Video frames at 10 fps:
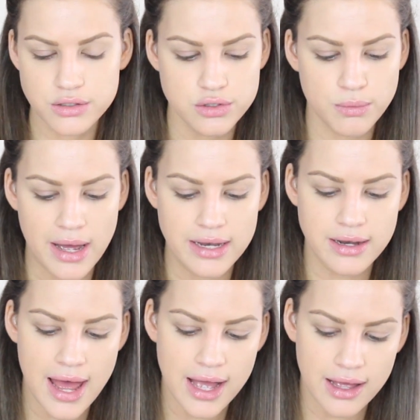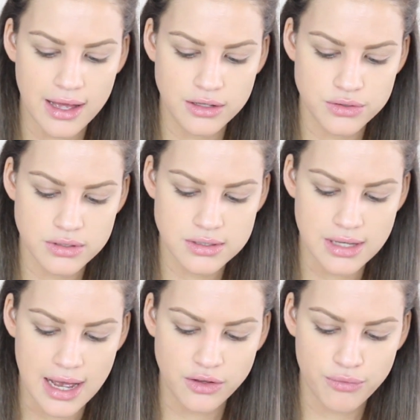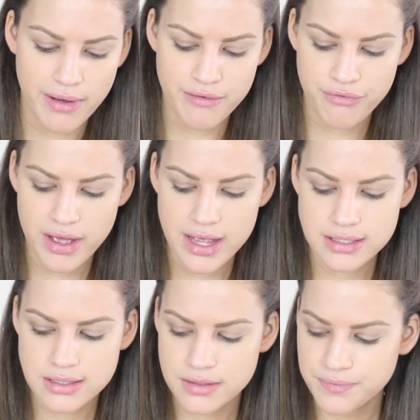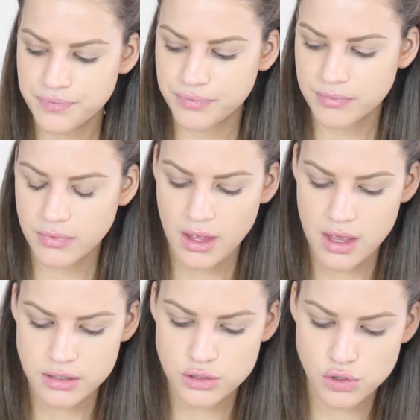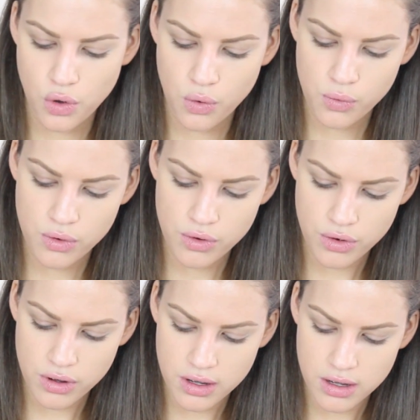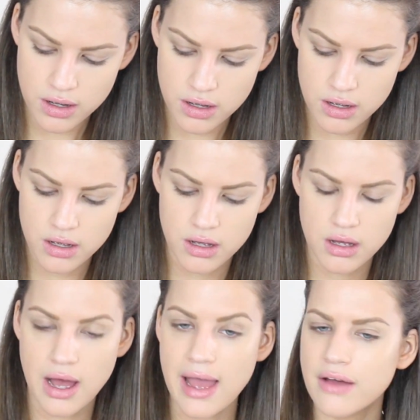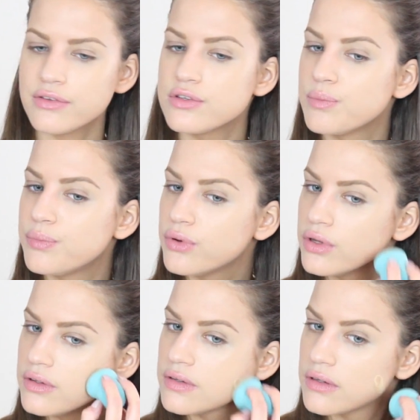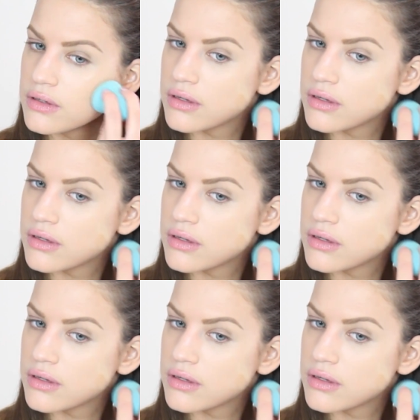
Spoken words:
to my neck and to the side of my face. So I have to put